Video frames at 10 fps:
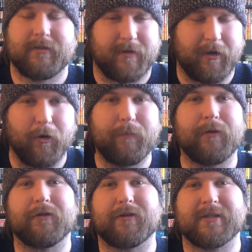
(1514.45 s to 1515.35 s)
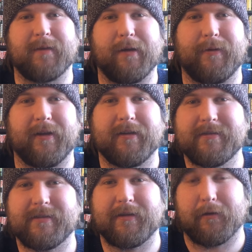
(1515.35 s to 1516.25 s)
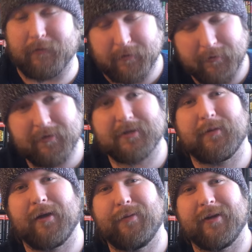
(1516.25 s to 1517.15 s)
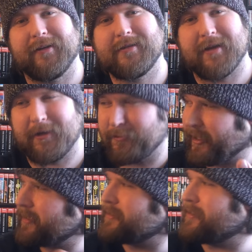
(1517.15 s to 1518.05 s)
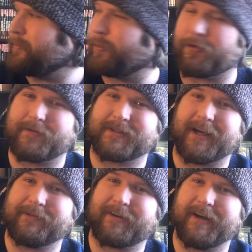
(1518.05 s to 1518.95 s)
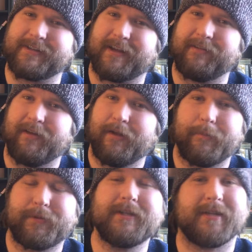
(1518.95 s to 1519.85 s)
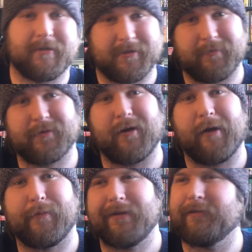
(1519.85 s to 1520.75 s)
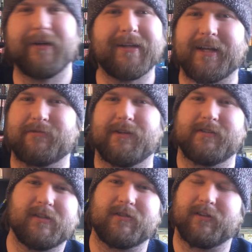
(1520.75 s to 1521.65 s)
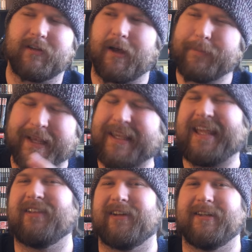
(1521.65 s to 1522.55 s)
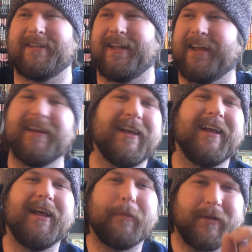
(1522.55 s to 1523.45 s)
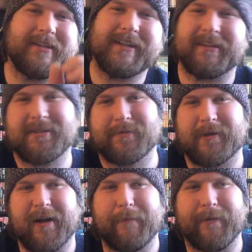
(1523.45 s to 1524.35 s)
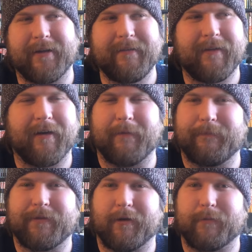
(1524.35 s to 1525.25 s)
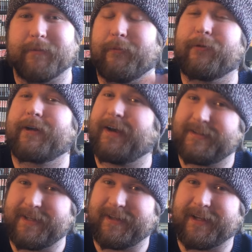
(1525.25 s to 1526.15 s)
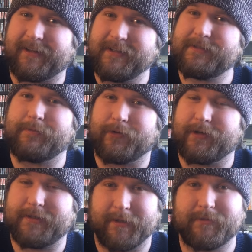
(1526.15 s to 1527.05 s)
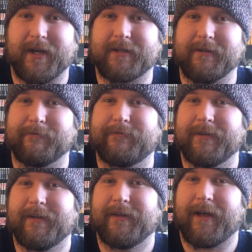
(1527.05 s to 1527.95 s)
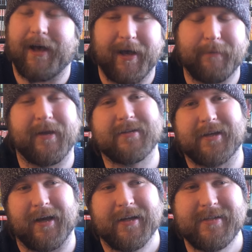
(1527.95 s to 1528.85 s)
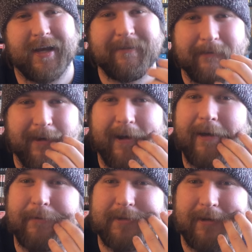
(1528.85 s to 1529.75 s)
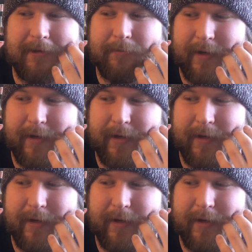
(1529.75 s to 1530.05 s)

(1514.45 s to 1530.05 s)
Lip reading: So I hope you can trust my opinions. If you do trust my opinions and you would like to see more of this kind of content, please hit the subscribe button. Look at that transition. I'm like killing it today. Please hit the subscribe button. There will be more content like this, more subjective, eye-based content where I will tell you